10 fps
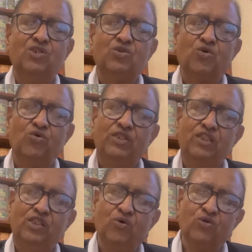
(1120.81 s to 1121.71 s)
So
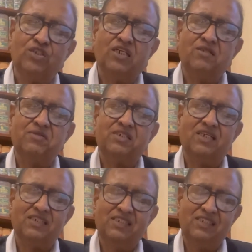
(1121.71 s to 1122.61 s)
in those
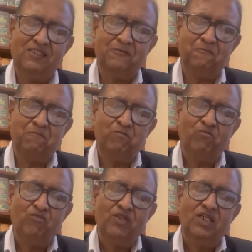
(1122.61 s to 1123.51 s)
circumstances,
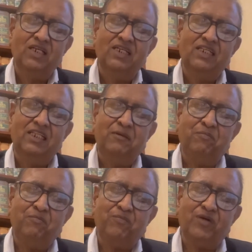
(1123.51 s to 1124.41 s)
the
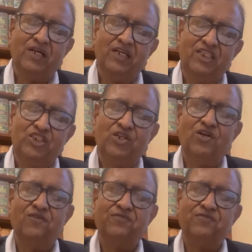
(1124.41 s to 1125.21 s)
condition of